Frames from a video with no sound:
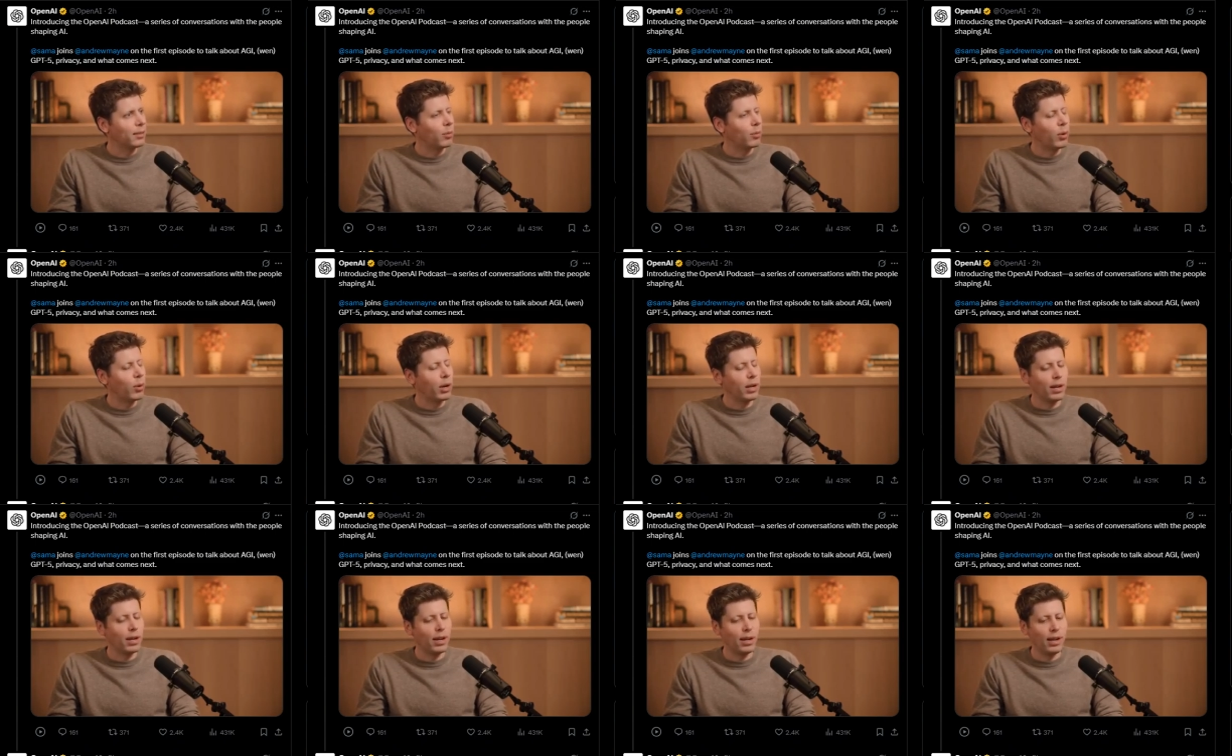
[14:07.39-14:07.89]

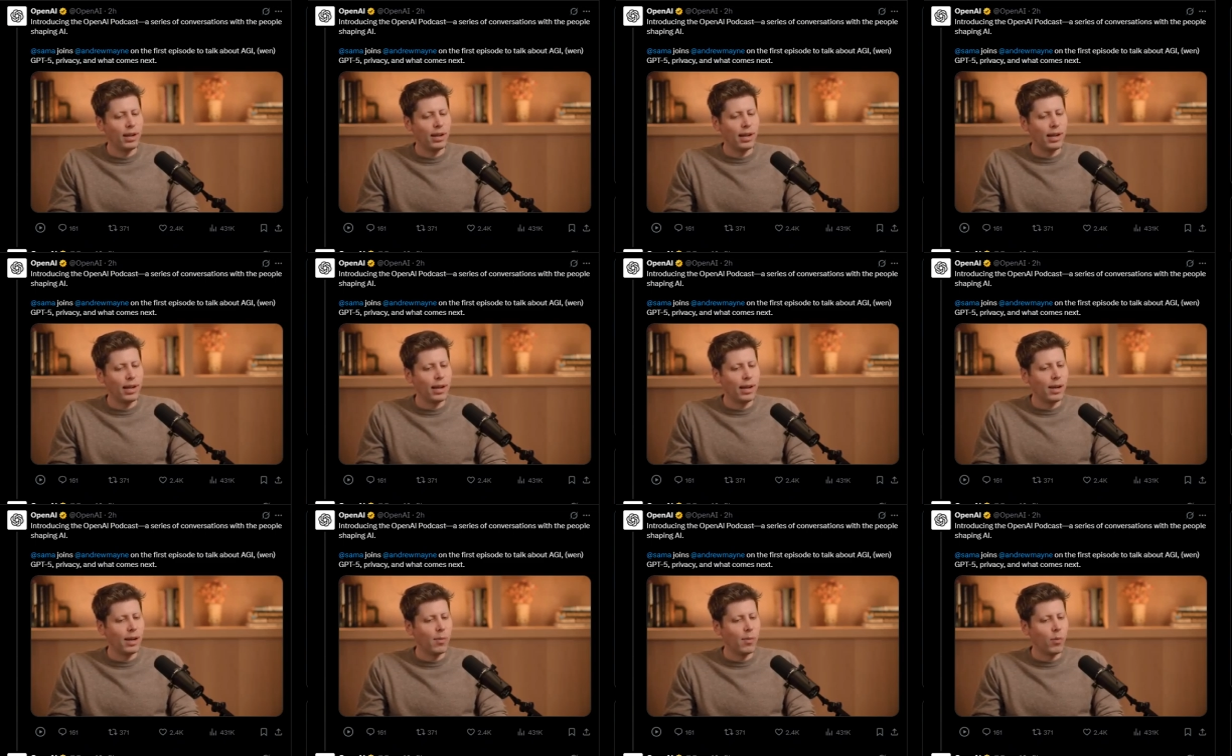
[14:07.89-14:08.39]
what
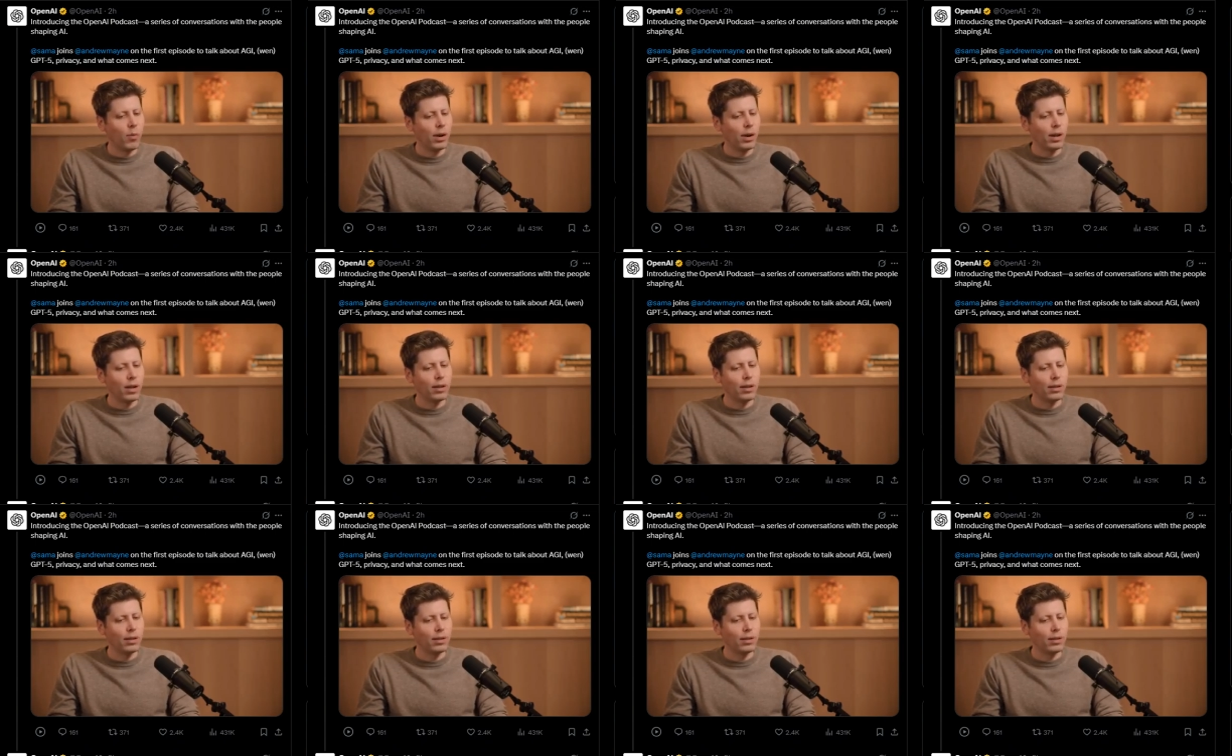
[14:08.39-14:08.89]
I
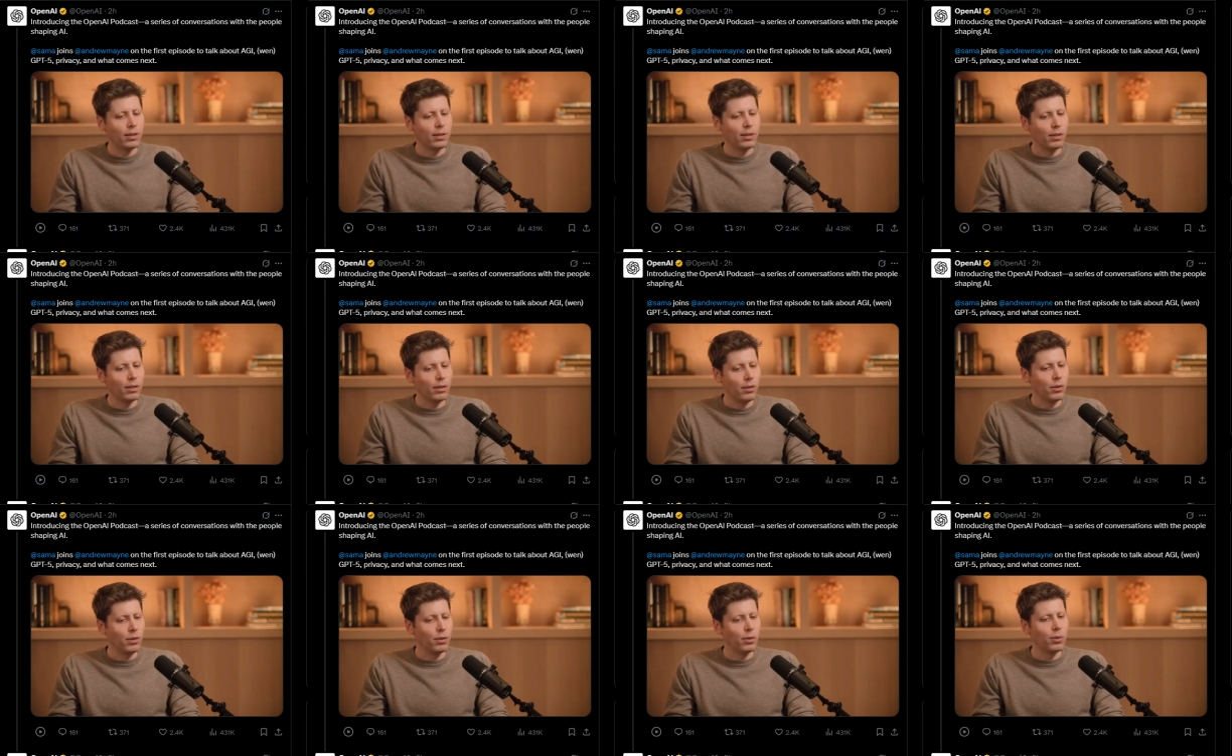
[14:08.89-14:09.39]
want it
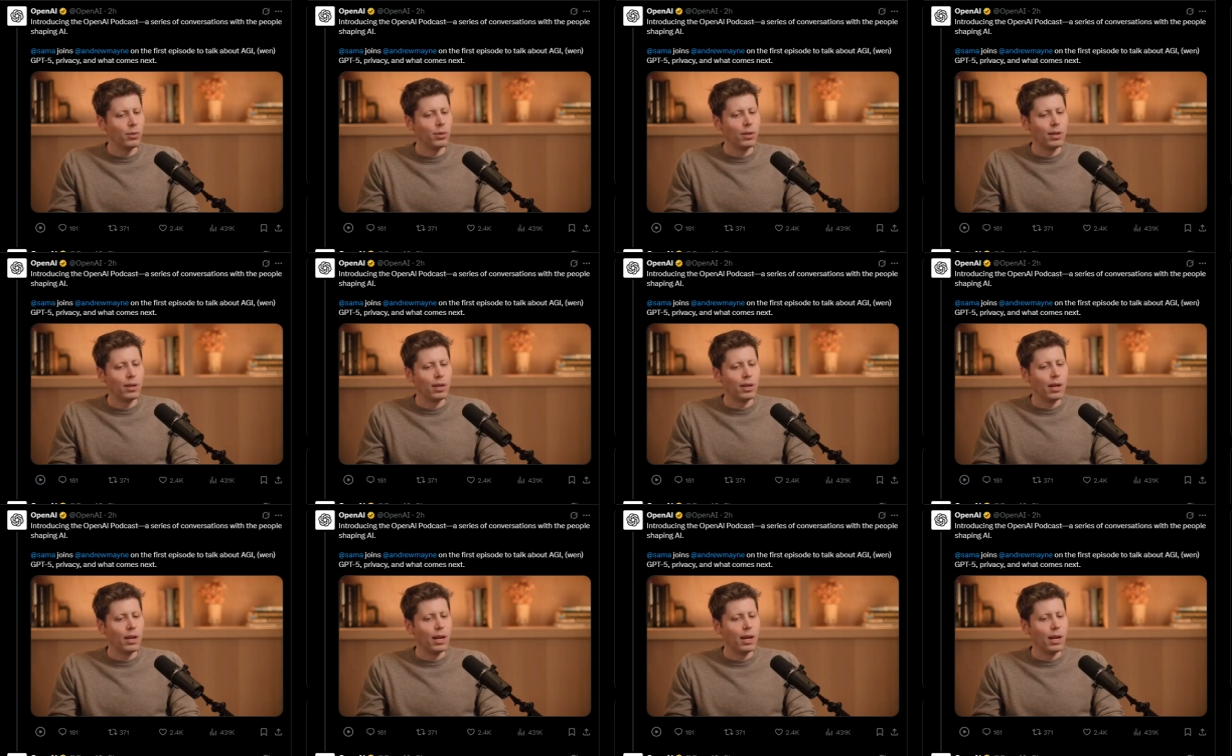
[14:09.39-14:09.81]
to do.